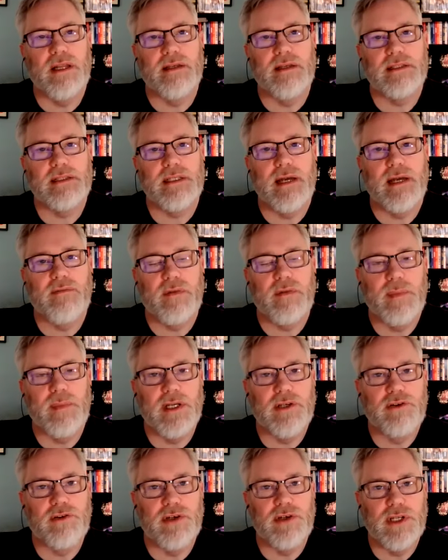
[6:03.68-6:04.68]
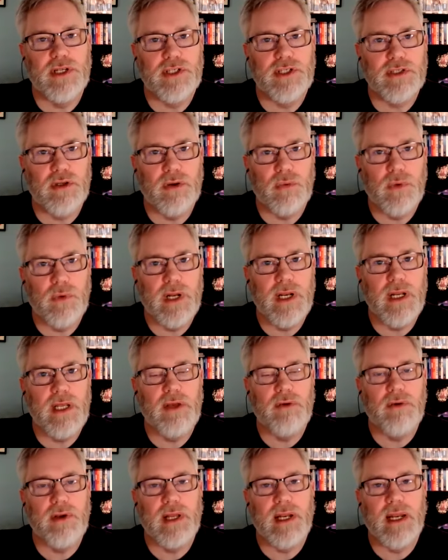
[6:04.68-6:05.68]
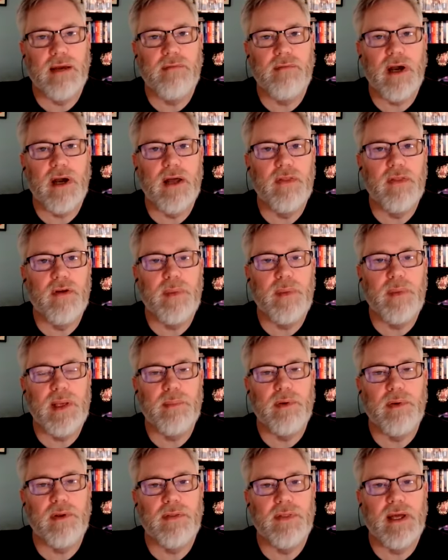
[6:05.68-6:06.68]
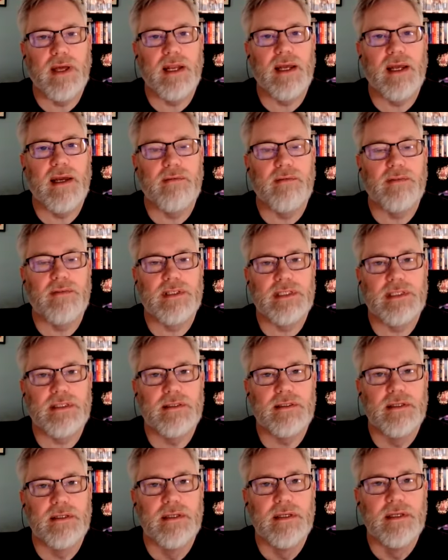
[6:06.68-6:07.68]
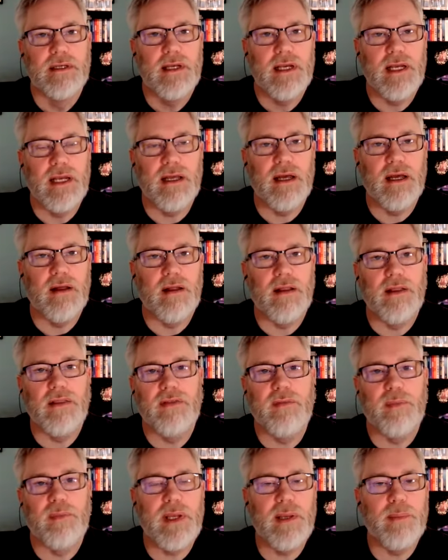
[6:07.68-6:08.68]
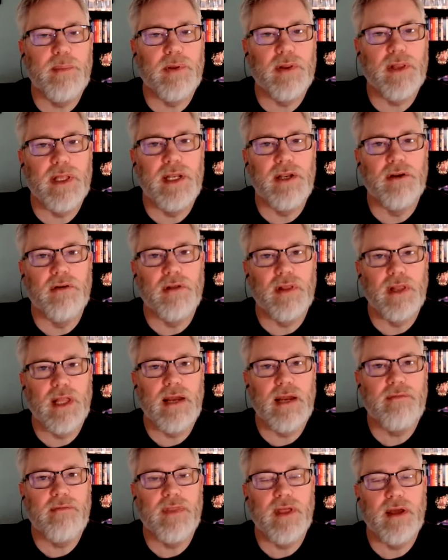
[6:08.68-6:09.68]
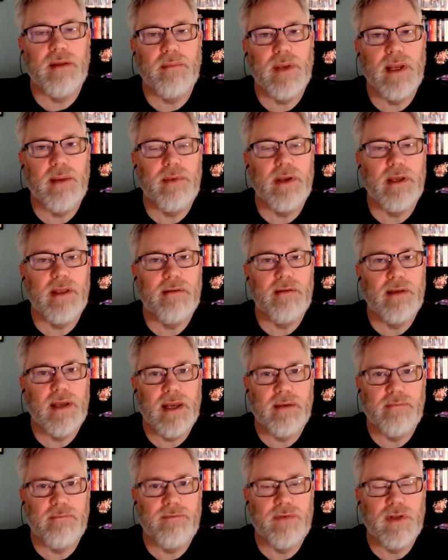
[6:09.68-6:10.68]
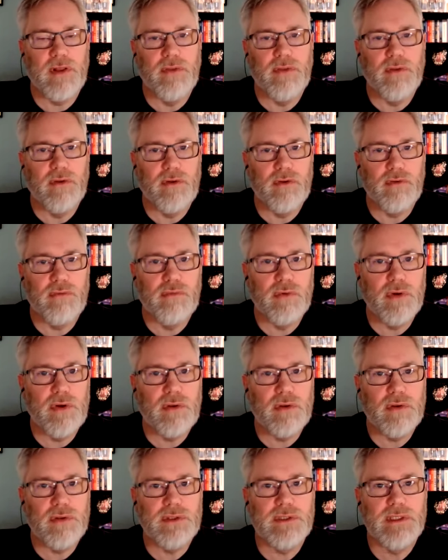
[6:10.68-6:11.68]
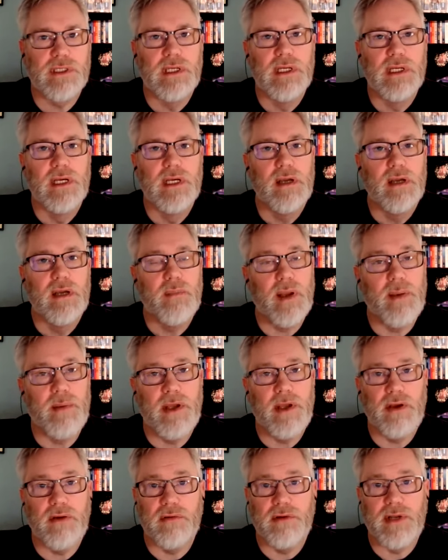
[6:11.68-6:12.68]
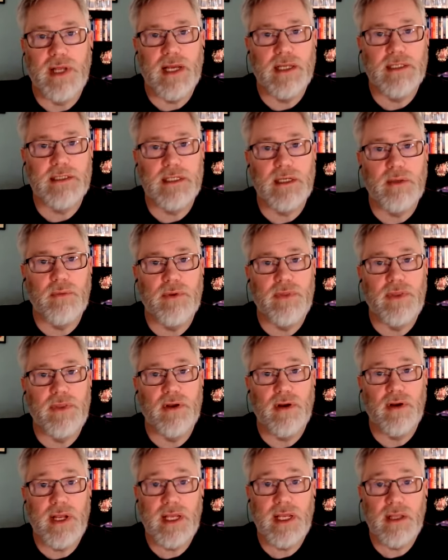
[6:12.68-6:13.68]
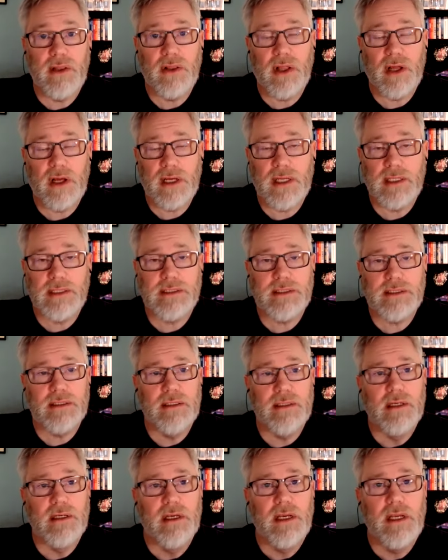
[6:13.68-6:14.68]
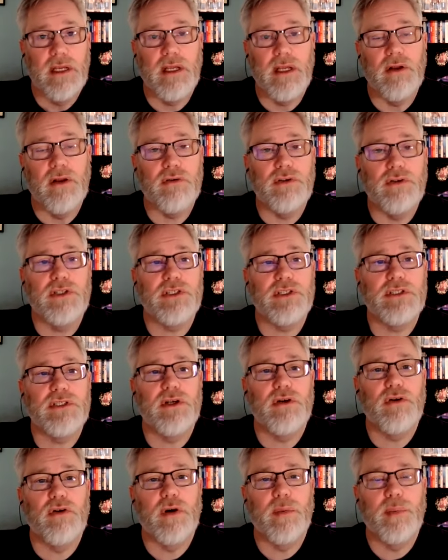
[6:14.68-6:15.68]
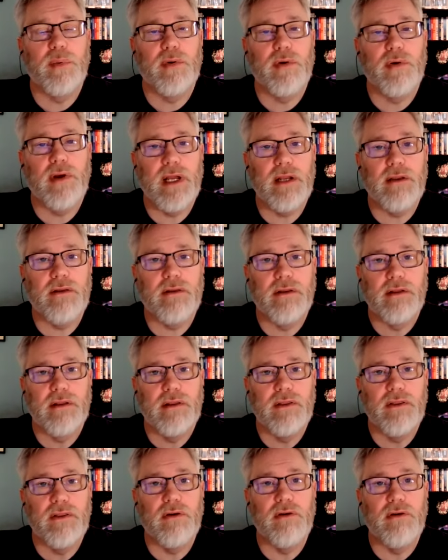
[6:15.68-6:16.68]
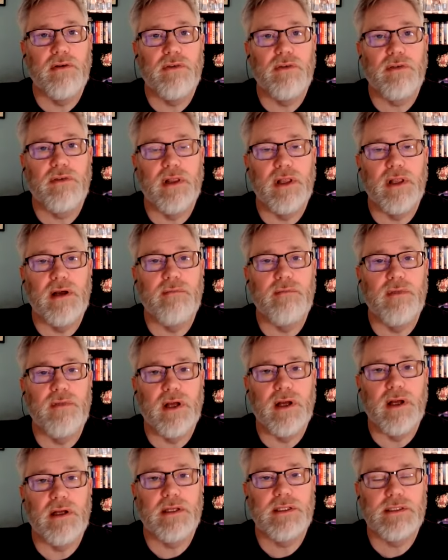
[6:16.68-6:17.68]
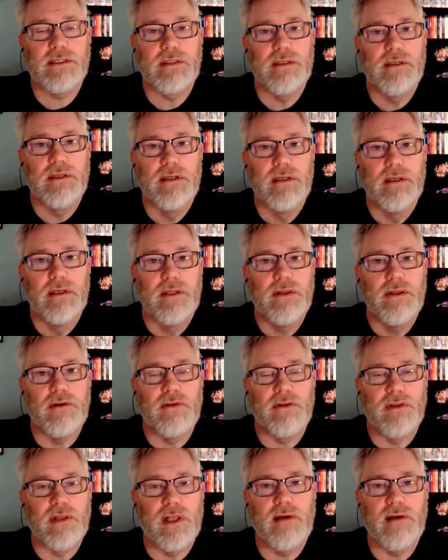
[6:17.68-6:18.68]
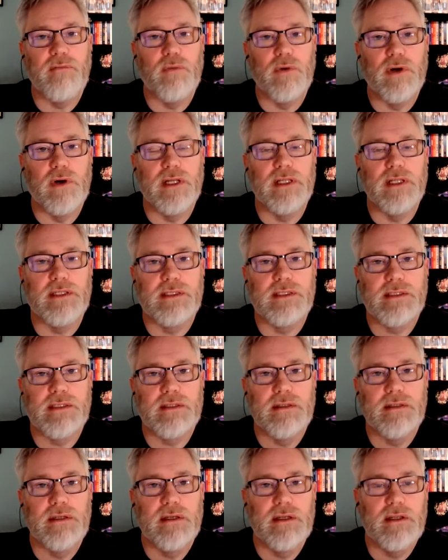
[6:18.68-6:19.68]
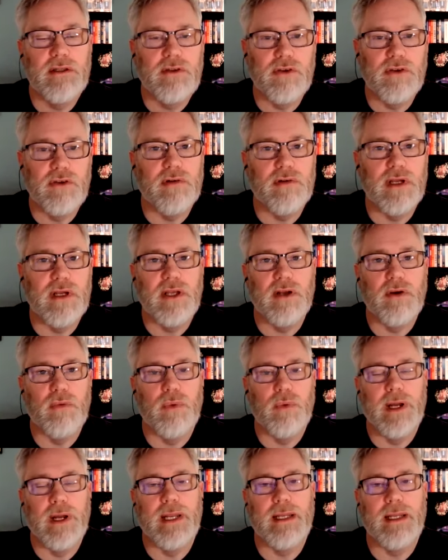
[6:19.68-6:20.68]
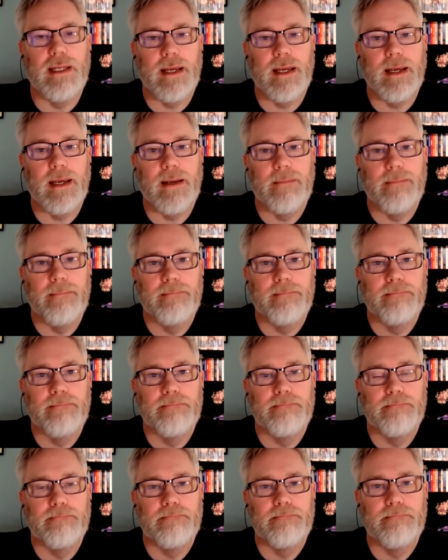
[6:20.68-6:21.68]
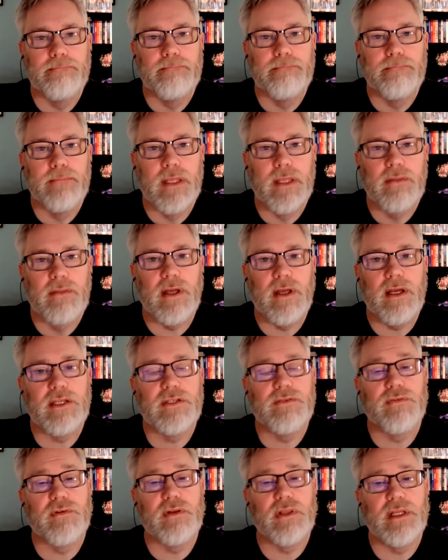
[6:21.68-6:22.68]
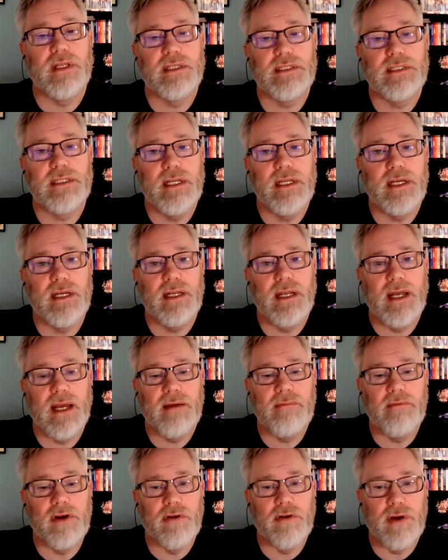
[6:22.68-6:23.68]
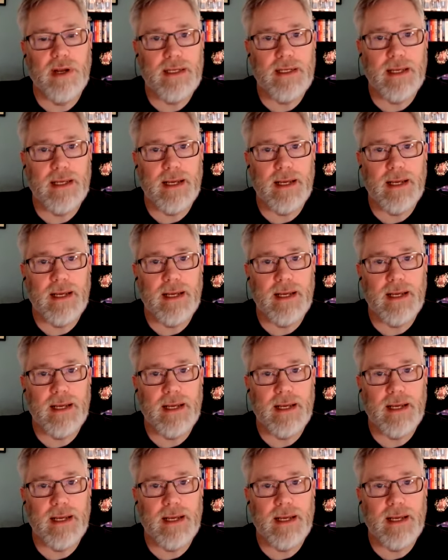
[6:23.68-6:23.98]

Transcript: It doesn't have to be a traditional wedding. You can have other people that have other people in your life that maybe have filled those roles. Maybe you're dancing with your in-laws, you know, just incorporate those loved loss, those loved ones during your wedding day. Thanks for listening and have a great